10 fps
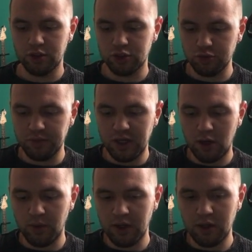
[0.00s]
should be
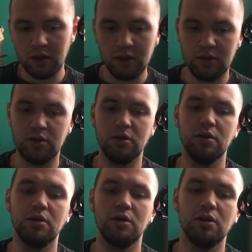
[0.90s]
our
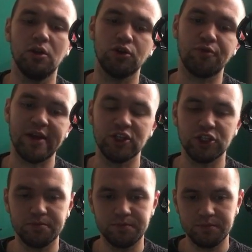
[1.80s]
long
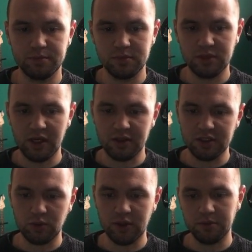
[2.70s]
range, like
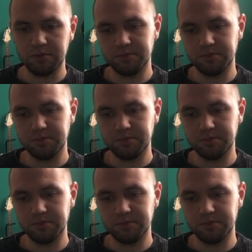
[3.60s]
this one.